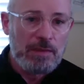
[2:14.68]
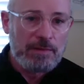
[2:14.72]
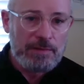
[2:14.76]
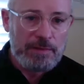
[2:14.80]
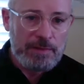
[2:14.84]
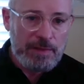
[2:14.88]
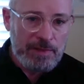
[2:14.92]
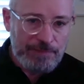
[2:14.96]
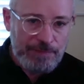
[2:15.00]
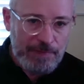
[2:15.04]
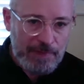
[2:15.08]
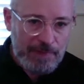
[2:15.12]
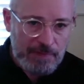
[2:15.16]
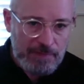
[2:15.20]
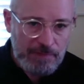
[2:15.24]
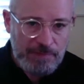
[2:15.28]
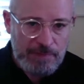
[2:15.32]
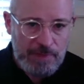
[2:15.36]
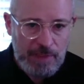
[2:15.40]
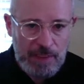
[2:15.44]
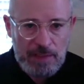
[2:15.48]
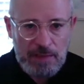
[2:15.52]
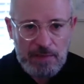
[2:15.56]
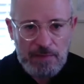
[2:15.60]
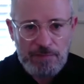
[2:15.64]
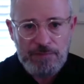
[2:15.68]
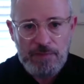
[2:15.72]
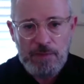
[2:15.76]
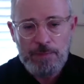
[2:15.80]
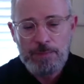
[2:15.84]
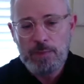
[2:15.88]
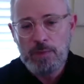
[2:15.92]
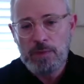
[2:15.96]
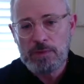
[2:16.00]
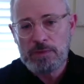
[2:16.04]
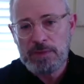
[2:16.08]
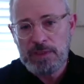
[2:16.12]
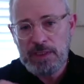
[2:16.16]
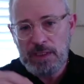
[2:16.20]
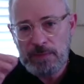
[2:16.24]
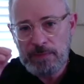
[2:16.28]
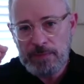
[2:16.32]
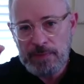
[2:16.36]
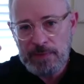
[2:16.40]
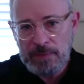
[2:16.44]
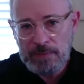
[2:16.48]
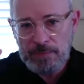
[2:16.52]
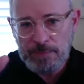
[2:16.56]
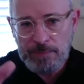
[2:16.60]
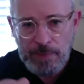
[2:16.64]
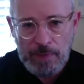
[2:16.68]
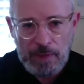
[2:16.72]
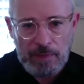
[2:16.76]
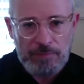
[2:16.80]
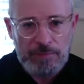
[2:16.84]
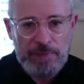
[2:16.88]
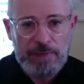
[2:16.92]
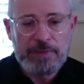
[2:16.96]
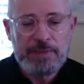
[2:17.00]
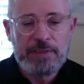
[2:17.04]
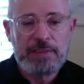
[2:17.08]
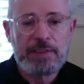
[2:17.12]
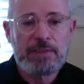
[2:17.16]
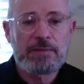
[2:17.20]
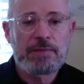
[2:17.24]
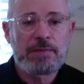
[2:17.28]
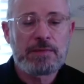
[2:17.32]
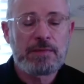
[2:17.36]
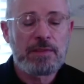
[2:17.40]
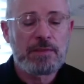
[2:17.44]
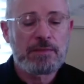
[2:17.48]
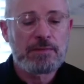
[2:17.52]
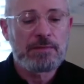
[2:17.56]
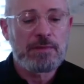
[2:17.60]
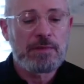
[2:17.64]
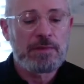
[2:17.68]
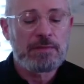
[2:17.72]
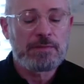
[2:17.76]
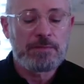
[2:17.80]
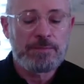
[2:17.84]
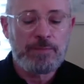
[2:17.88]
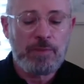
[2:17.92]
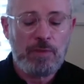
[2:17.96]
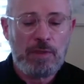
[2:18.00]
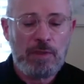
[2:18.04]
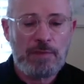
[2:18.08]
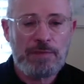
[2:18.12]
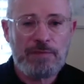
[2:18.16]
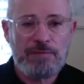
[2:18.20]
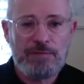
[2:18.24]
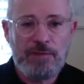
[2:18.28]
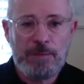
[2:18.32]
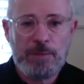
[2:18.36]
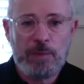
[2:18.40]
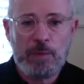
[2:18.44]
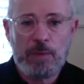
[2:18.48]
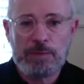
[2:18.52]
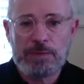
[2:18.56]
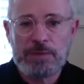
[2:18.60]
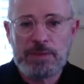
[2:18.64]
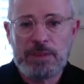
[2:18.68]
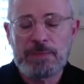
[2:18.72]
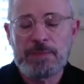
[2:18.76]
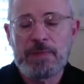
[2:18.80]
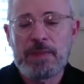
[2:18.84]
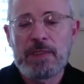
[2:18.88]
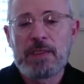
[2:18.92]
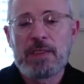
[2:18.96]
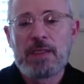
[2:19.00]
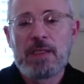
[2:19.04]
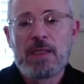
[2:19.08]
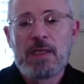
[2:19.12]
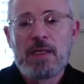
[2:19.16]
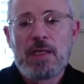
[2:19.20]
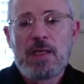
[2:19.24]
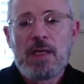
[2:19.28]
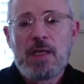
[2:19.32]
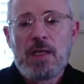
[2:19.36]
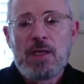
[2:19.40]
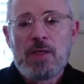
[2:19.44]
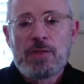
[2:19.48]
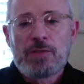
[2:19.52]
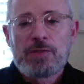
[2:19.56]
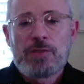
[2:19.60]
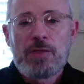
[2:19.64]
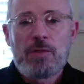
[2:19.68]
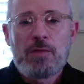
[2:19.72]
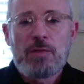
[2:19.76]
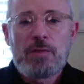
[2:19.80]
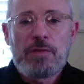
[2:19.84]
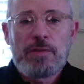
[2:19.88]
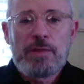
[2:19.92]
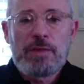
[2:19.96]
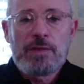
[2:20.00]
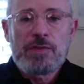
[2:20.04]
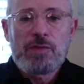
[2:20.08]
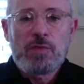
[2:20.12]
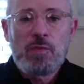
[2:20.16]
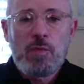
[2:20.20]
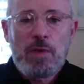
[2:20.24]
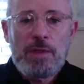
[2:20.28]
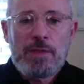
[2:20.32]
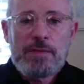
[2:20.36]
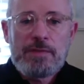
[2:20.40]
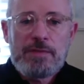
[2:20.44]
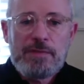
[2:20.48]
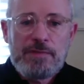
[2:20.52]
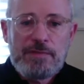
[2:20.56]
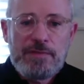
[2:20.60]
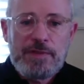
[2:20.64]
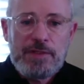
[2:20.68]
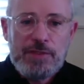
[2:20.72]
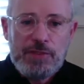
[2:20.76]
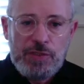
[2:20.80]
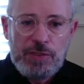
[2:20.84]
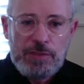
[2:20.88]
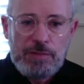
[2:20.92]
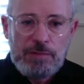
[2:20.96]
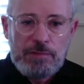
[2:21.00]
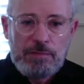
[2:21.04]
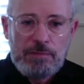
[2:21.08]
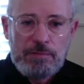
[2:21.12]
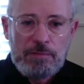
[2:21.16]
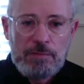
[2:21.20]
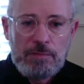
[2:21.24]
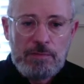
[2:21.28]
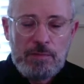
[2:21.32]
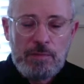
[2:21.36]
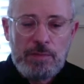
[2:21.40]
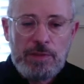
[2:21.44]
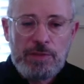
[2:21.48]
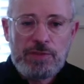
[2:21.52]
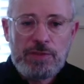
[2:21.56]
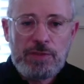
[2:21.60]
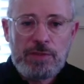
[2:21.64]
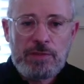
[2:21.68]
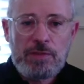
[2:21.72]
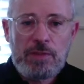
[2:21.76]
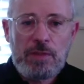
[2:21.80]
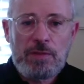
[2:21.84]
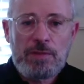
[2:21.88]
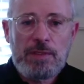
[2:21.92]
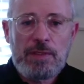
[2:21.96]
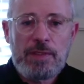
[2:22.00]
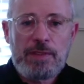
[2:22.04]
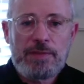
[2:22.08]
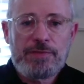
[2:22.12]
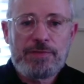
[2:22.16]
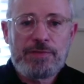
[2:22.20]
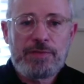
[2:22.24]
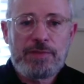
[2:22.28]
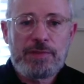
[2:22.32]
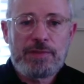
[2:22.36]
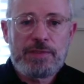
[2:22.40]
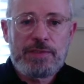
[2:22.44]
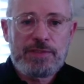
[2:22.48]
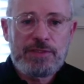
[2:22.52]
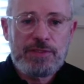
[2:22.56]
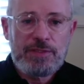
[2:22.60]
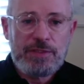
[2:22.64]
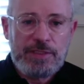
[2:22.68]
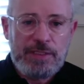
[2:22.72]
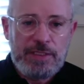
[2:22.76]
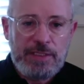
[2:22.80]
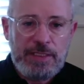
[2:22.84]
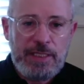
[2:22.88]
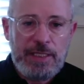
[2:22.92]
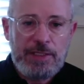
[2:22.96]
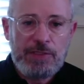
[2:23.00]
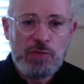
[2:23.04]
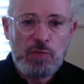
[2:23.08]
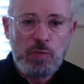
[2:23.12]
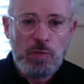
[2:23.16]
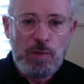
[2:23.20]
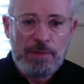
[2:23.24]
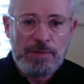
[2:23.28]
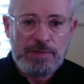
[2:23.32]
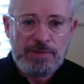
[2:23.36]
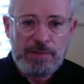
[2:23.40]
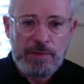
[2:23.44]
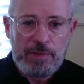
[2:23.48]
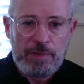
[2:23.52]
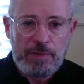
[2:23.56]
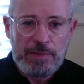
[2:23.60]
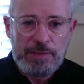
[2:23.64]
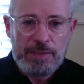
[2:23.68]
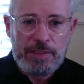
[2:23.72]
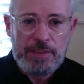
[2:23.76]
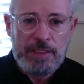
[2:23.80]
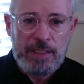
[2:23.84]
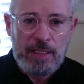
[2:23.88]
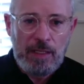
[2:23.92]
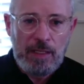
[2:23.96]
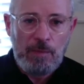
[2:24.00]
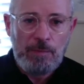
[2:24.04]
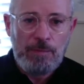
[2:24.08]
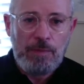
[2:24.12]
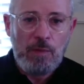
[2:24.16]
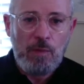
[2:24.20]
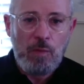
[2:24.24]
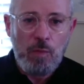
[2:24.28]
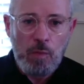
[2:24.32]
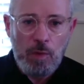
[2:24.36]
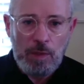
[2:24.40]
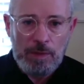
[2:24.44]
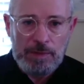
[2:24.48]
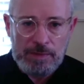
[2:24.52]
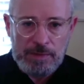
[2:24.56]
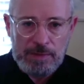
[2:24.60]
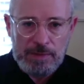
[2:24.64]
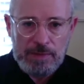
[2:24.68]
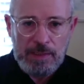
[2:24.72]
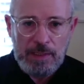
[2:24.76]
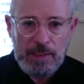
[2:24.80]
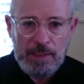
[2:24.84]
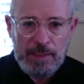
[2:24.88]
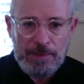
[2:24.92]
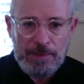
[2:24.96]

defensive side of the football team, and punting team, not part of the football team. So there's one division, which are known as your, is your T H one side, or T helper one side,